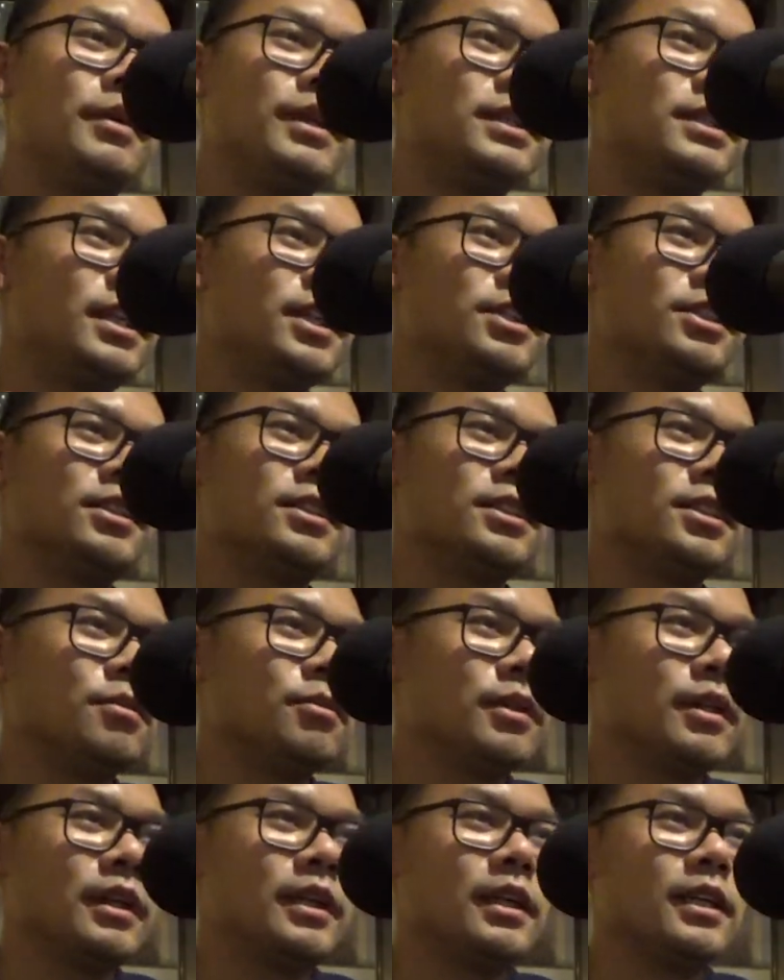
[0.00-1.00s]
stationed
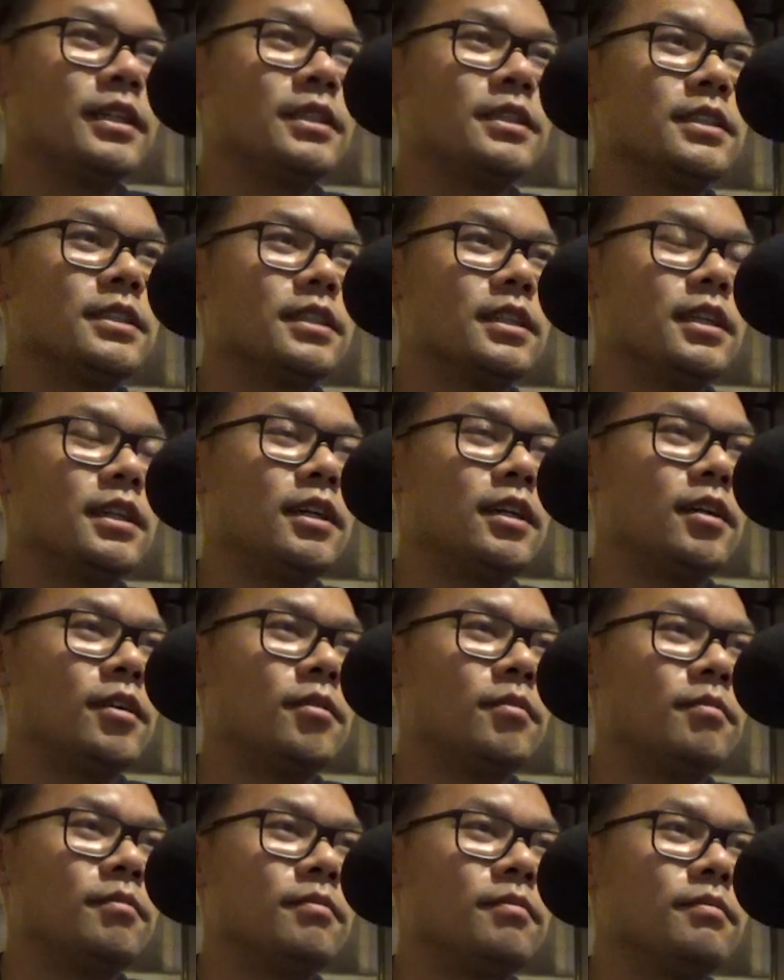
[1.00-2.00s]
somewhere, I guess.
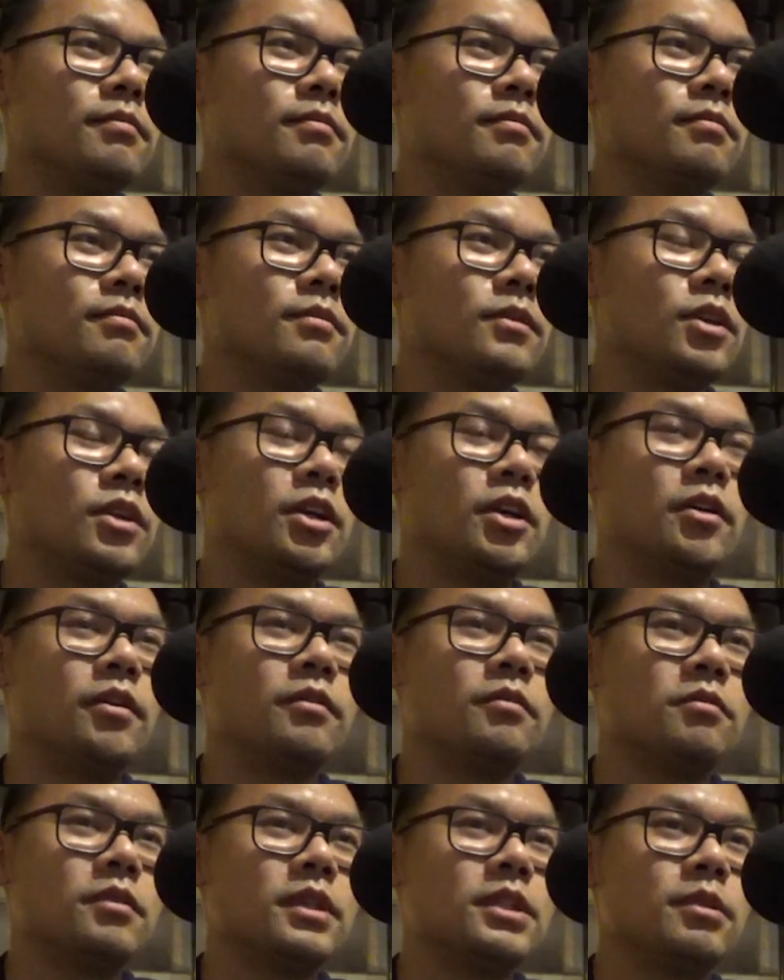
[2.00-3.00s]
Or no,
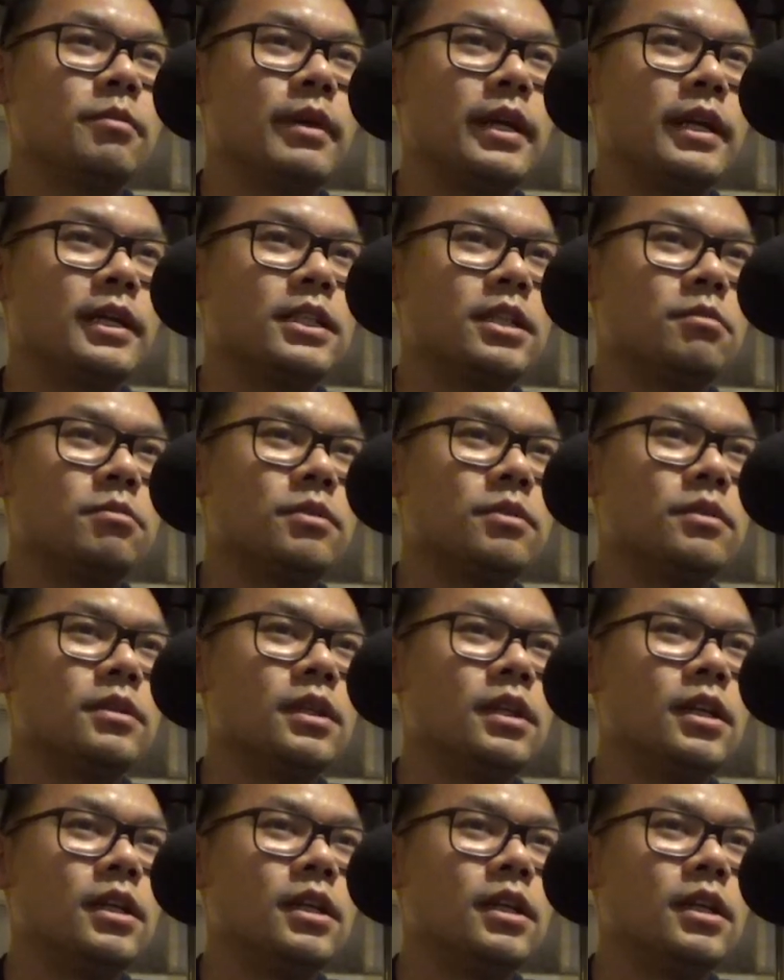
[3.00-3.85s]
that's a bad example.